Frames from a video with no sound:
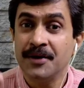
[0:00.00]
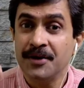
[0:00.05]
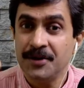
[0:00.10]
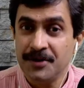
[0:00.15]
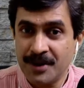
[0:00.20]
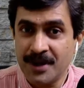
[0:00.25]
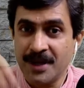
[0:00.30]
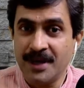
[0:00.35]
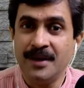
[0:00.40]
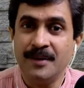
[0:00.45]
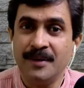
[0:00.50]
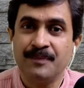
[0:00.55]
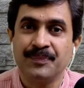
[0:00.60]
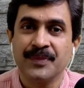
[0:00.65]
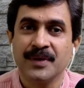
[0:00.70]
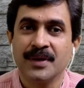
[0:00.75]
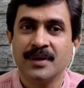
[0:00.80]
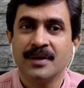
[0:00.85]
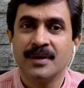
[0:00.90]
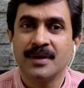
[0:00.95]
you can
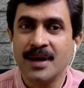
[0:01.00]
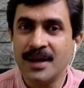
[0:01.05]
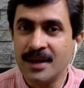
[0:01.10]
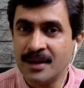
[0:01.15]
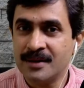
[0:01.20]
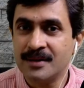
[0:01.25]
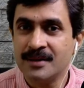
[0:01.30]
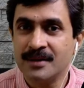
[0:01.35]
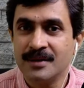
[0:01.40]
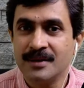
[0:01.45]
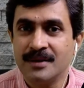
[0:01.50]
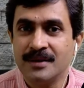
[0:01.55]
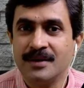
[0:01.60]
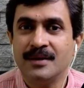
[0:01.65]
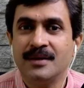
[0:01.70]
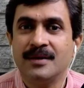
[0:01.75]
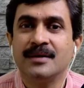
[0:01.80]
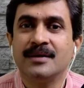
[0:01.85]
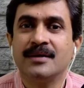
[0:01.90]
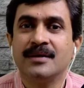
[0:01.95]
click
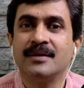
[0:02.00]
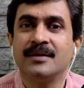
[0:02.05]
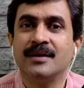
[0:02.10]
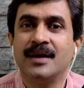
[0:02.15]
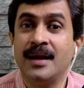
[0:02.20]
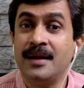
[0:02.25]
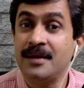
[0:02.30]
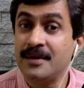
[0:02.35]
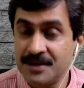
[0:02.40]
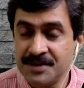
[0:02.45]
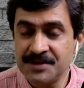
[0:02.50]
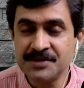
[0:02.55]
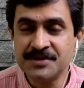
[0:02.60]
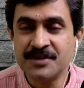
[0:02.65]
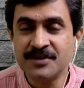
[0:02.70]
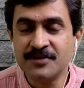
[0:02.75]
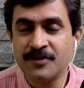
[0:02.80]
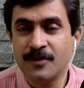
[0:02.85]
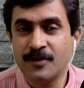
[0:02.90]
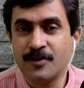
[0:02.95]
and
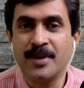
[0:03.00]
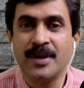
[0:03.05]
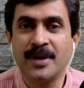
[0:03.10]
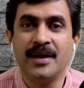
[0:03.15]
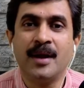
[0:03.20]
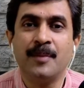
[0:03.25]
register for my